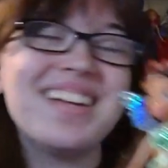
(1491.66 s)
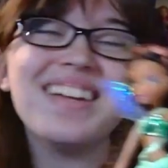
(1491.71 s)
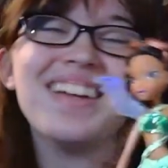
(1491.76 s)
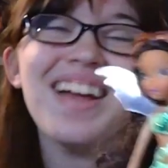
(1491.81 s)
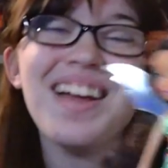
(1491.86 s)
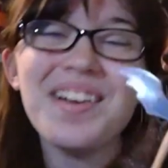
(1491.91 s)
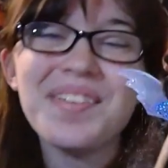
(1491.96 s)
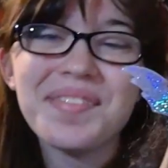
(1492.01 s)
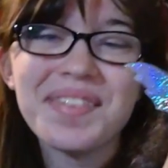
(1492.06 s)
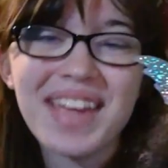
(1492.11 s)

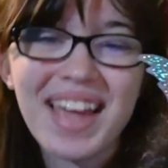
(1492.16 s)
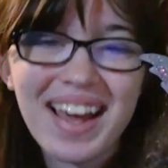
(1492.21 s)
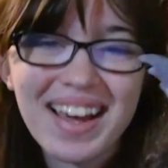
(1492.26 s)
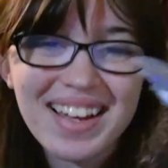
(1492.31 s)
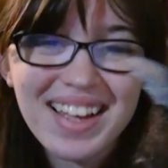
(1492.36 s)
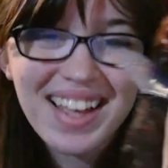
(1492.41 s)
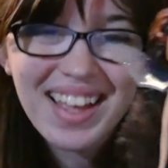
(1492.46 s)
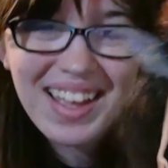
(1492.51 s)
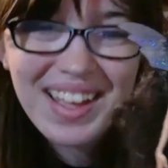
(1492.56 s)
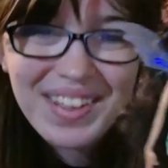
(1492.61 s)
but
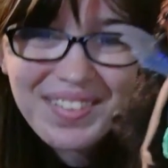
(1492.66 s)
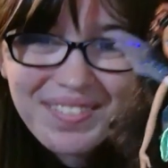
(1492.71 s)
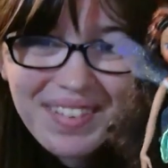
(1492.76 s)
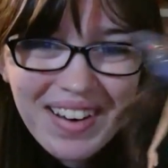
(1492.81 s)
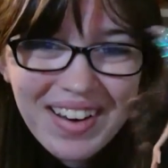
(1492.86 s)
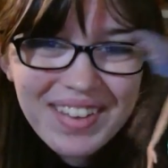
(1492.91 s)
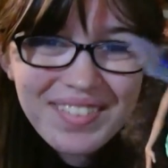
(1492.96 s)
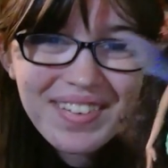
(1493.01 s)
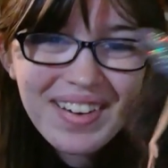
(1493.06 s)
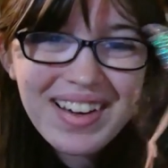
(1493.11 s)
yeah,
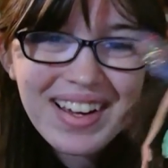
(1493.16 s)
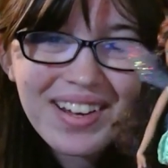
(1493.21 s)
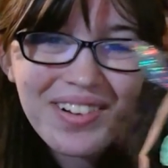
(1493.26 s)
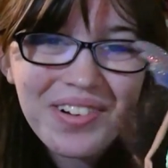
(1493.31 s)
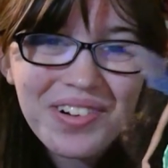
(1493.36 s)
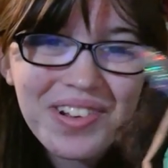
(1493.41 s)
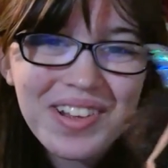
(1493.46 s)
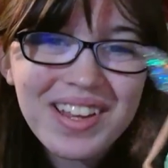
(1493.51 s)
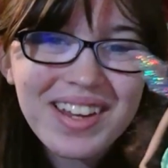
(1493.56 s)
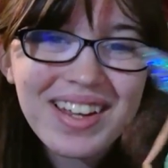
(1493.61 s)
very, very
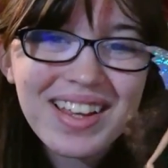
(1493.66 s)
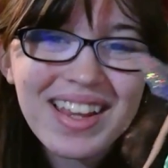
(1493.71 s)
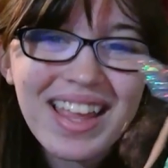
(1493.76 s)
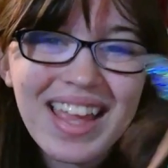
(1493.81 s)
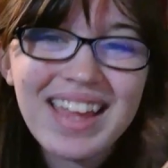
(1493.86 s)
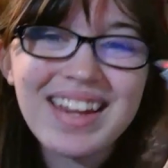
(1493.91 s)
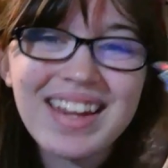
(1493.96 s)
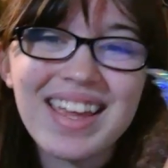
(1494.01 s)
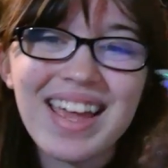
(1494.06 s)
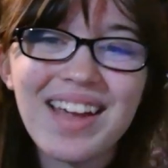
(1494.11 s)
cool little
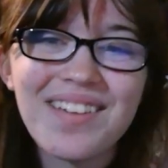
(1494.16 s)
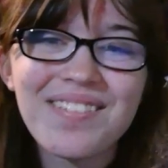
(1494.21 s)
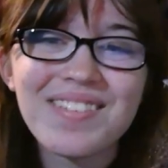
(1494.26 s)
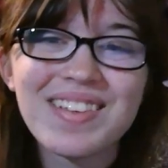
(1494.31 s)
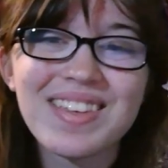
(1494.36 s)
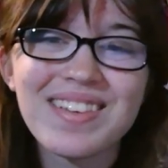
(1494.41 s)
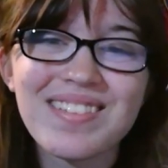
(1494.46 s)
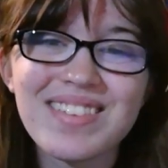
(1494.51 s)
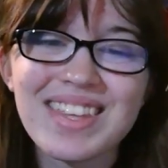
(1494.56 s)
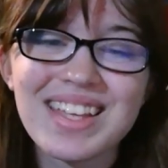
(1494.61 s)
lady. I
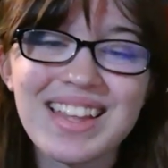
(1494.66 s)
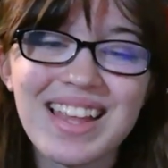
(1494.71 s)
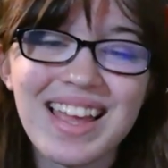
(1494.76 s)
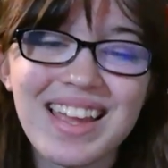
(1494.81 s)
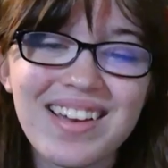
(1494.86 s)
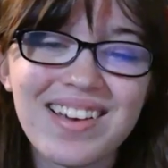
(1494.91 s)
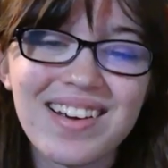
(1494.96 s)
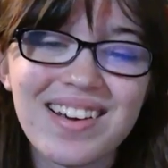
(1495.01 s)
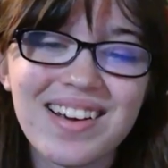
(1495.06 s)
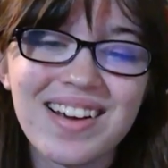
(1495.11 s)
really, really
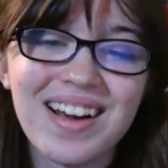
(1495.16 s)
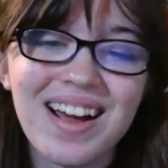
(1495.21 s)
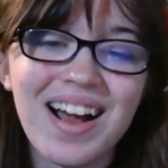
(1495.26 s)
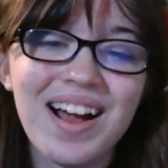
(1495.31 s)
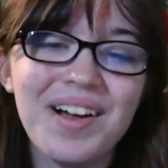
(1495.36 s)
like her.